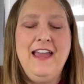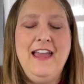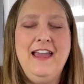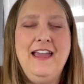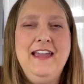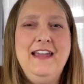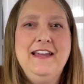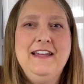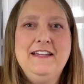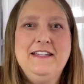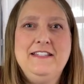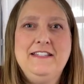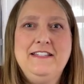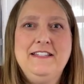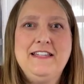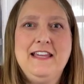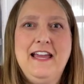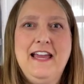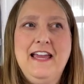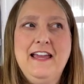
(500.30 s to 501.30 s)

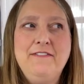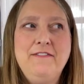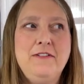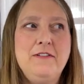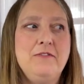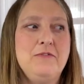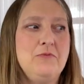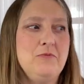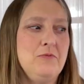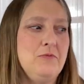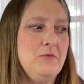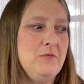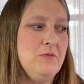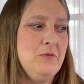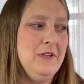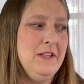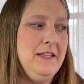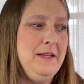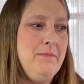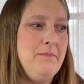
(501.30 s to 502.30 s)
and I haven't
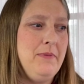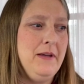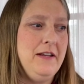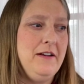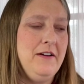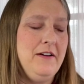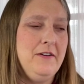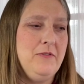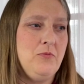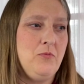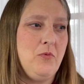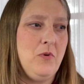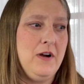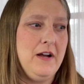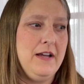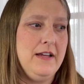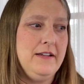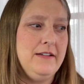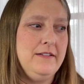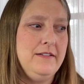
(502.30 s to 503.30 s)
really been on
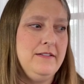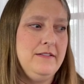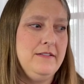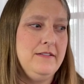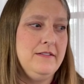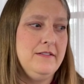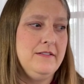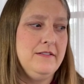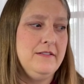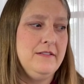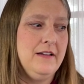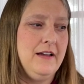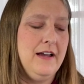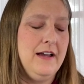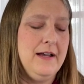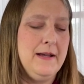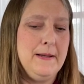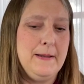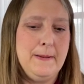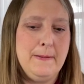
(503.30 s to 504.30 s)
one.
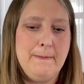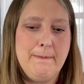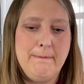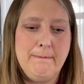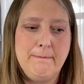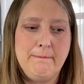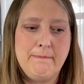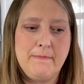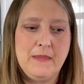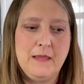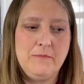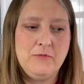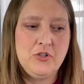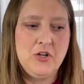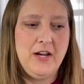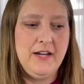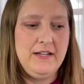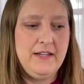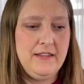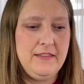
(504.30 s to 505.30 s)
I'm
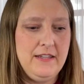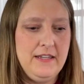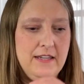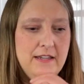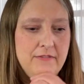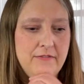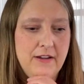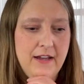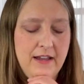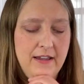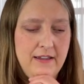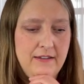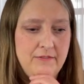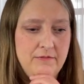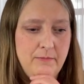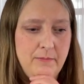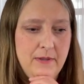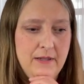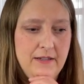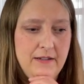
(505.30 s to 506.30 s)
trying to think if I
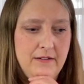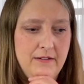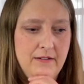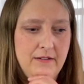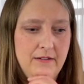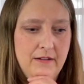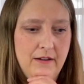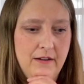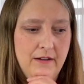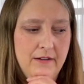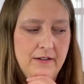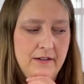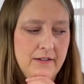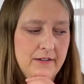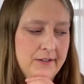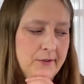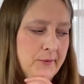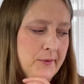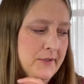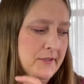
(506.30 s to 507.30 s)
have been on a
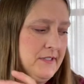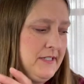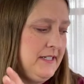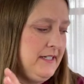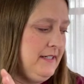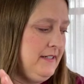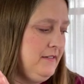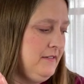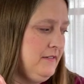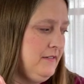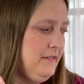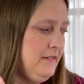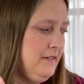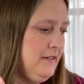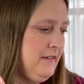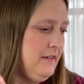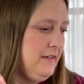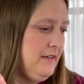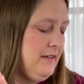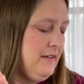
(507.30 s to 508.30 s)
quilting
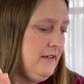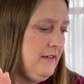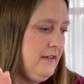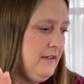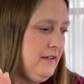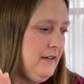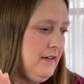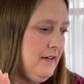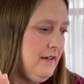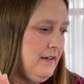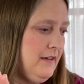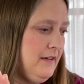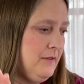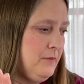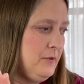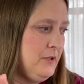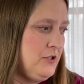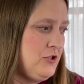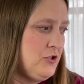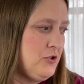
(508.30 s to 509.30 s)

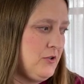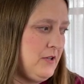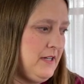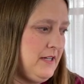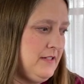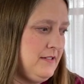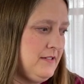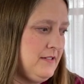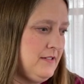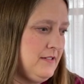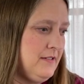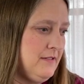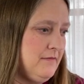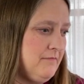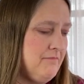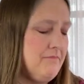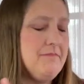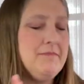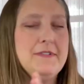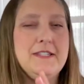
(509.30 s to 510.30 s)
retreat
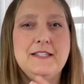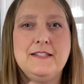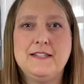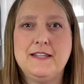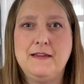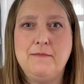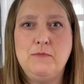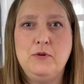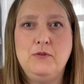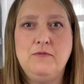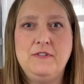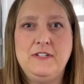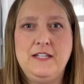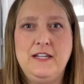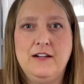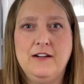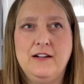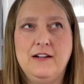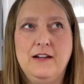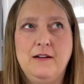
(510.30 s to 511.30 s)
since I moved
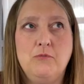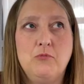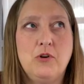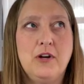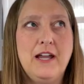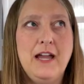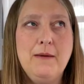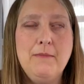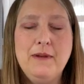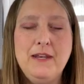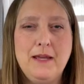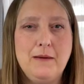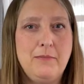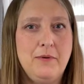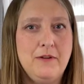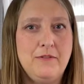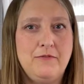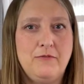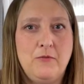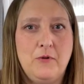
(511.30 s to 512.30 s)
here, and we're coming up
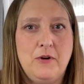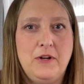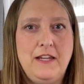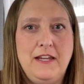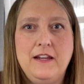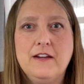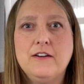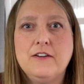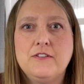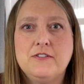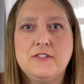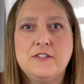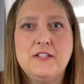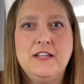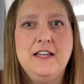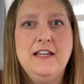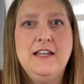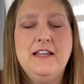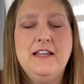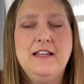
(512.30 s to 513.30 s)
on 4 years
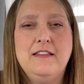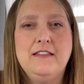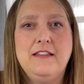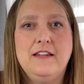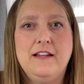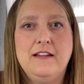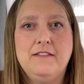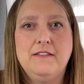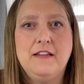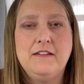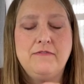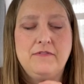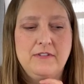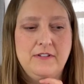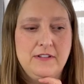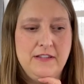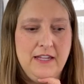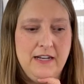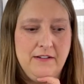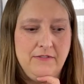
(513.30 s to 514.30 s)
that I've
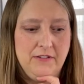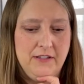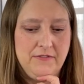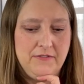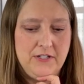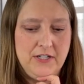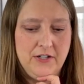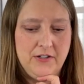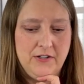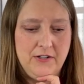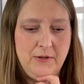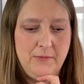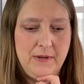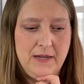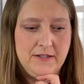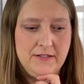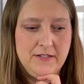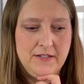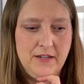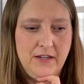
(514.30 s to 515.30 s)
lived here in New
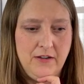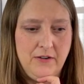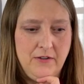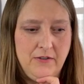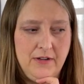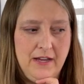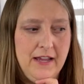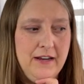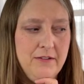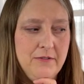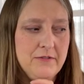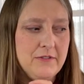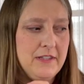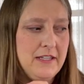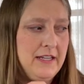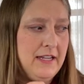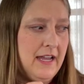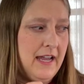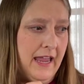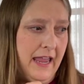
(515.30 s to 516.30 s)
Mexico. I don't
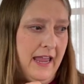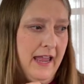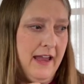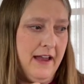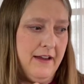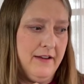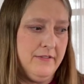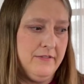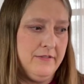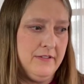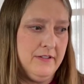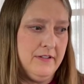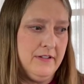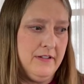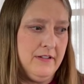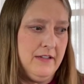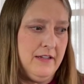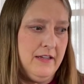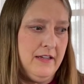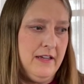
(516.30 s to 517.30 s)
think I
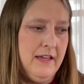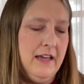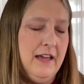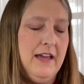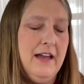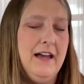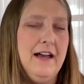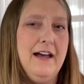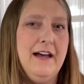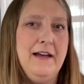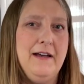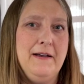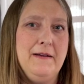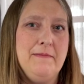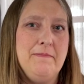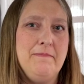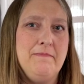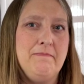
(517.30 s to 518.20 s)
have,